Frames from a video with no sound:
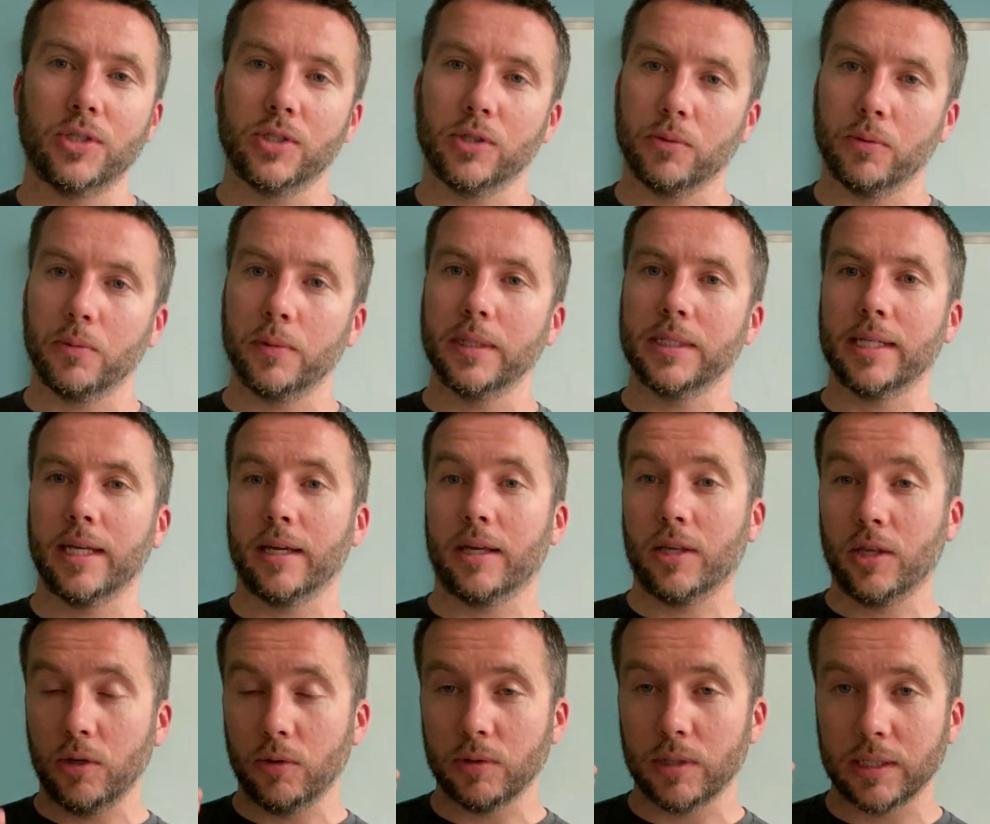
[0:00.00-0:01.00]
So when we say
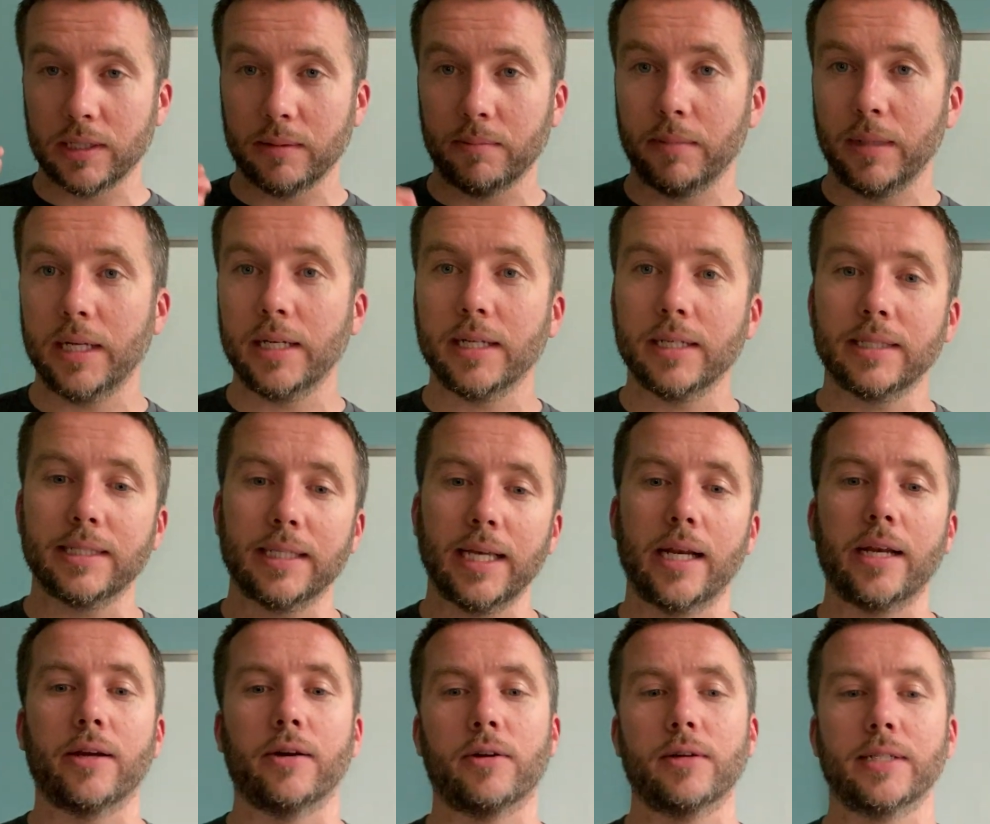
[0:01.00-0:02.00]
acute, it's immediate
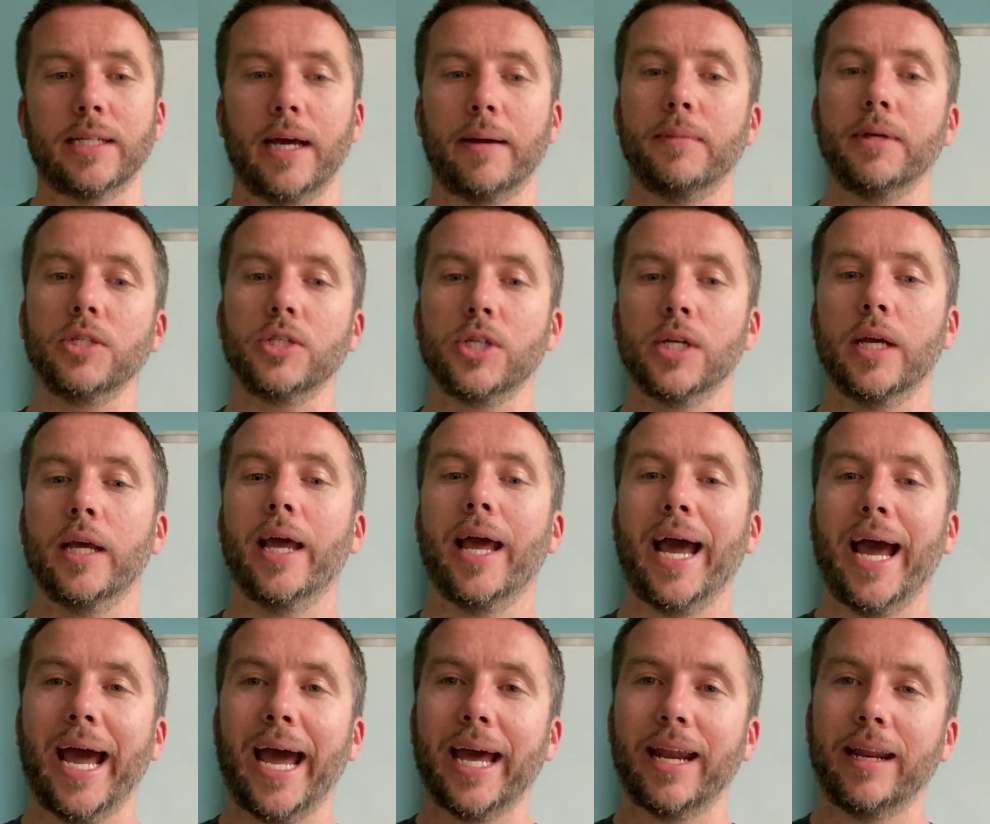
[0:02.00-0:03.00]
cellular damage
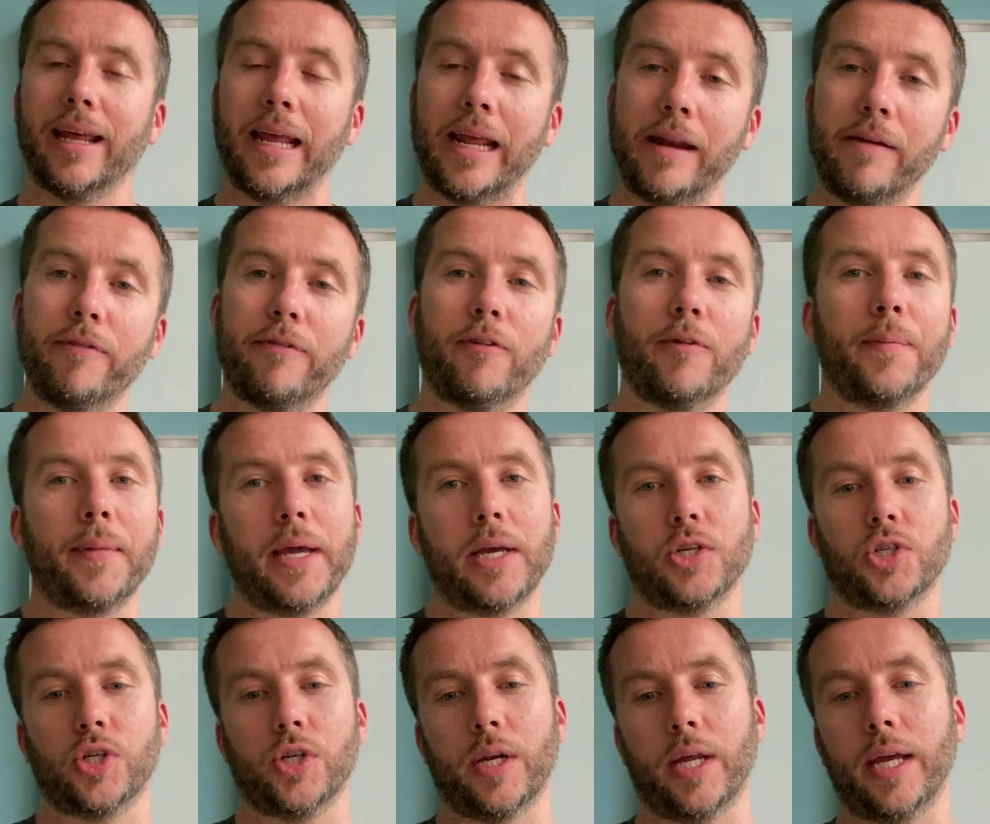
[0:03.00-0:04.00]
and
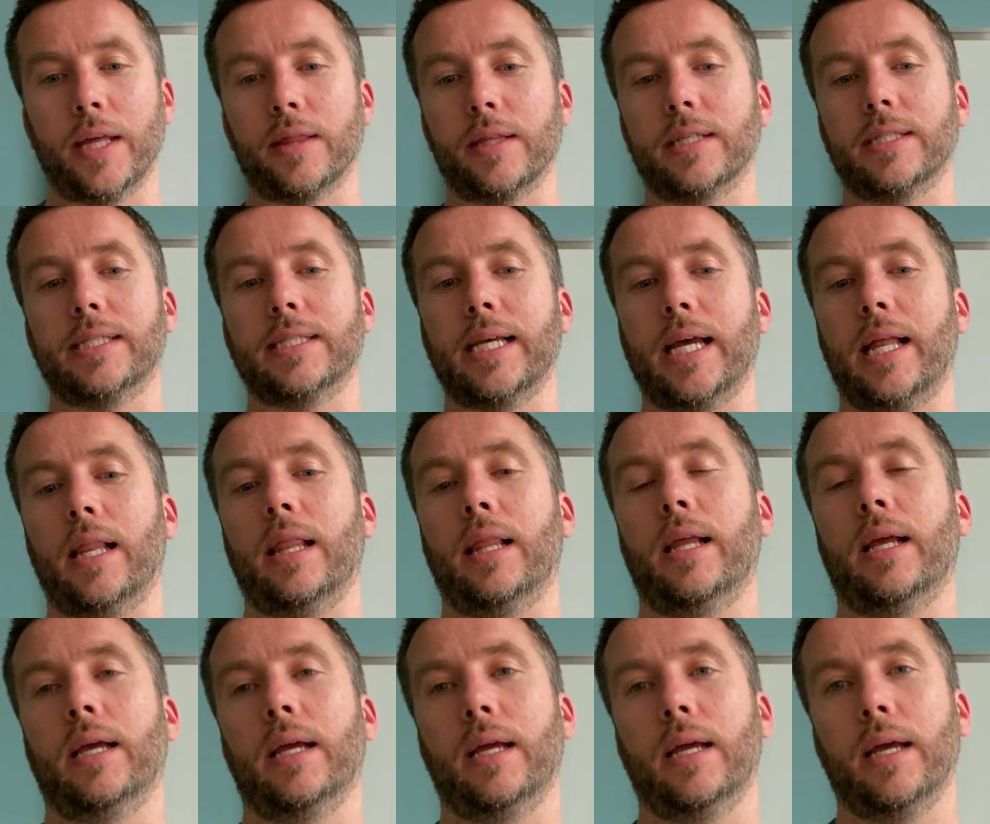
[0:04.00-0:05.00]
inflammation in the cell,
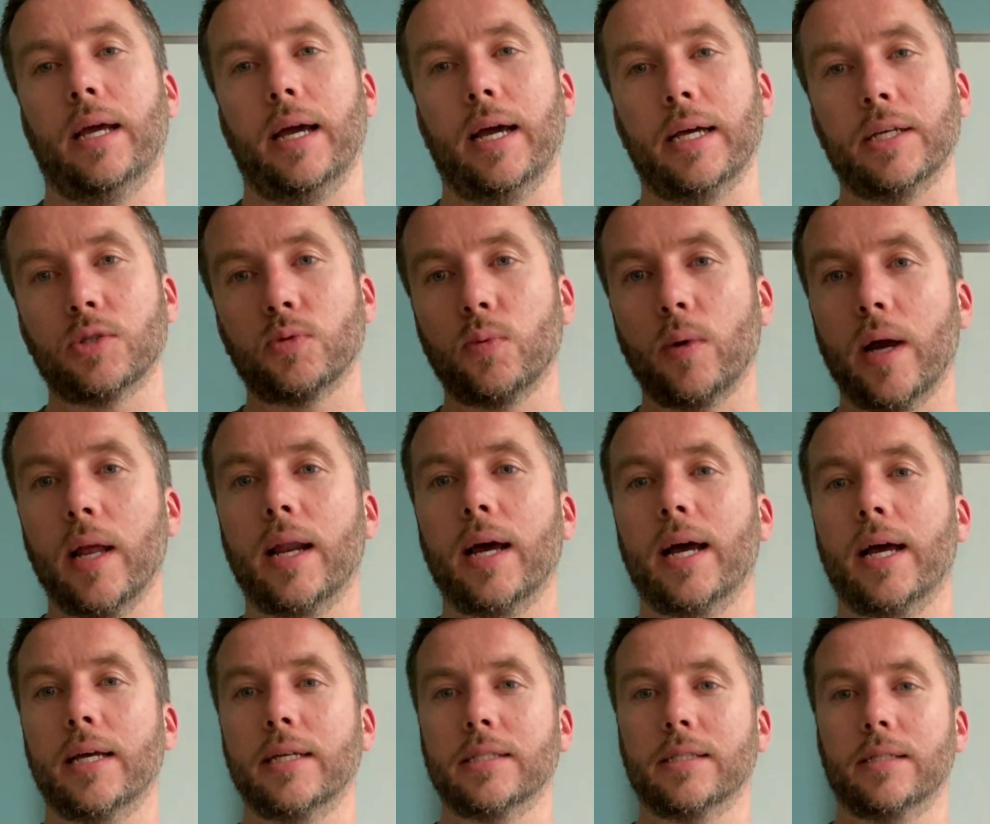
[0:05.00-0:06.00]
as well
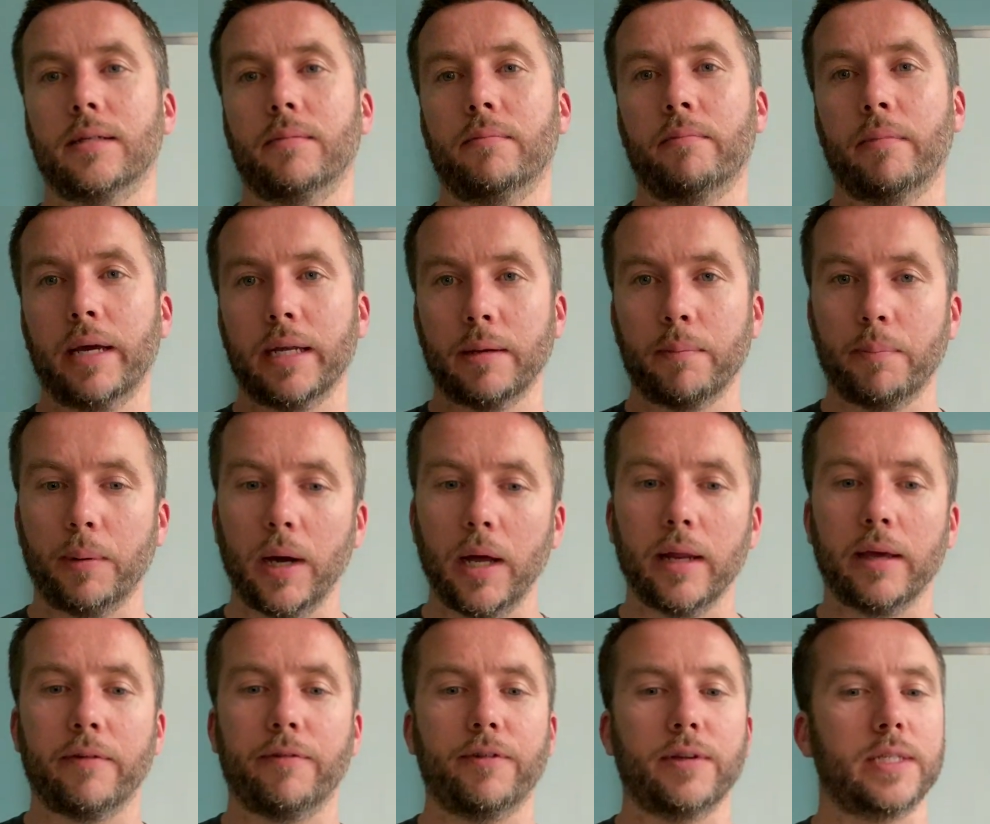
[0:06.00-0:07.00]
as
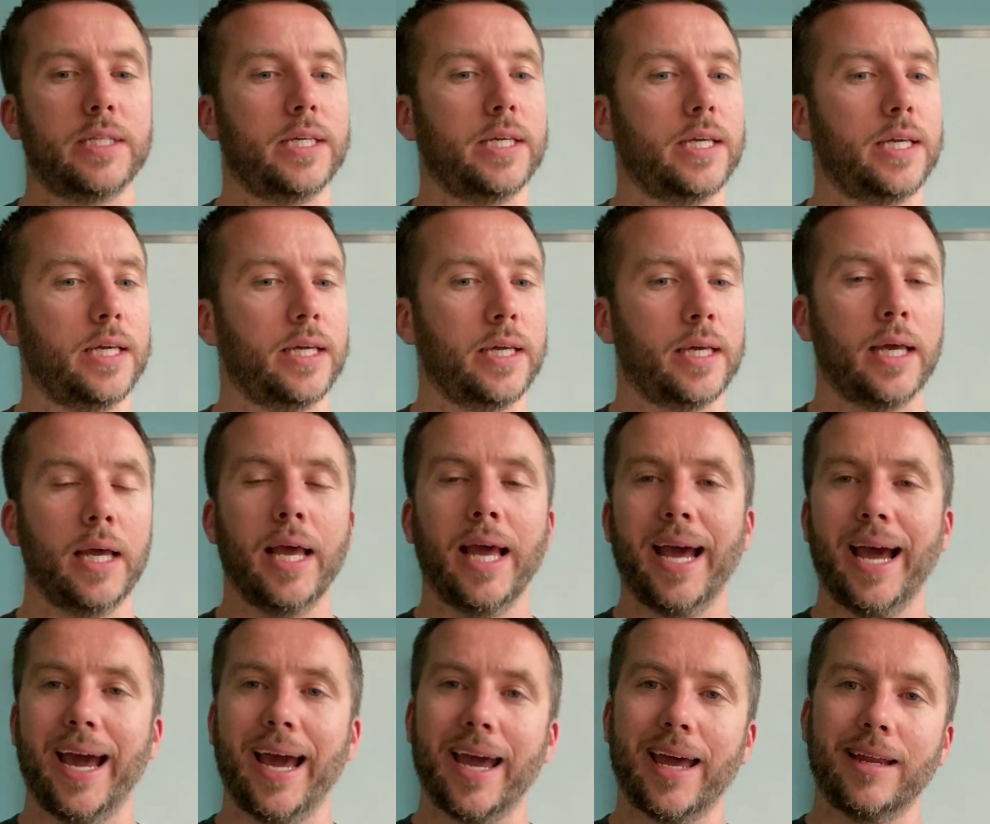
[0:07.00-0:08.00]
metabolic fatigue
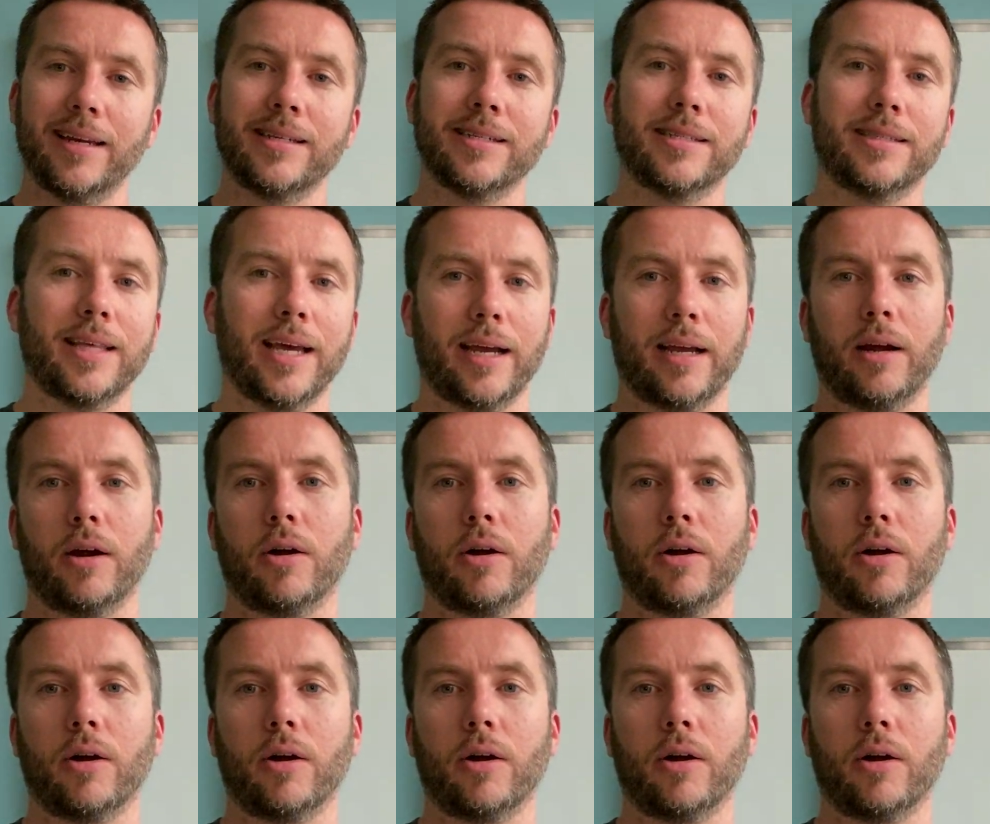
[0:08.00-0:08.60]
and that